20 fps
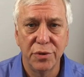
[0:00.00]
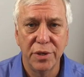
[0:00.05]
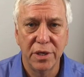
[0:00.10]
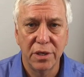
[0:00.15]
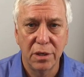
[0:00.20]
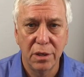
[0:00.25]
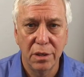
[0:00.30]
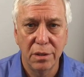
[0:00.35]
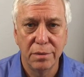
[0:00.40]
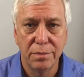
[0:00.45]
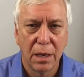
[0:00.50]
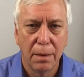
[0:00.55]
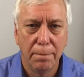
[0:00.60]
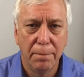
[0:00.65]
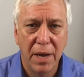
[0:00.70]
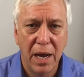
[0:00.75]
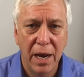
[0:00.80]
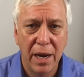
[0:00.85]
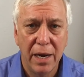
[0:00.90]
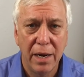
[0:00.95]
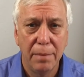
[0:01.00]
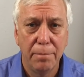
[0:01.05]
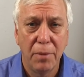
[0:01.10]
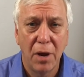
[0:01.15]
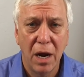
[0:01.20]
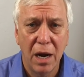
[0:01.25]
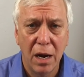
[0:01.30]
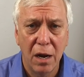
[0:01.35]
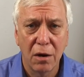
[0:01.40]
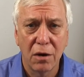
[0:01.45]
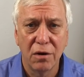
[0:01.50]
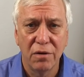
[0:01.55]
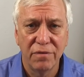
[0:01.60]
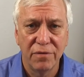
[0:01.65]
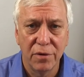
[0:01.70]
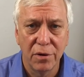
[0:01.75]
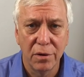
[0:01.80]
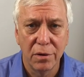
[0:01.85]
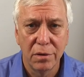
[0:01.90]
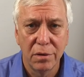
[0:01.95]
ago by a
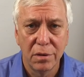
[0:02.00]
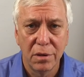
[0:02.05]
biographer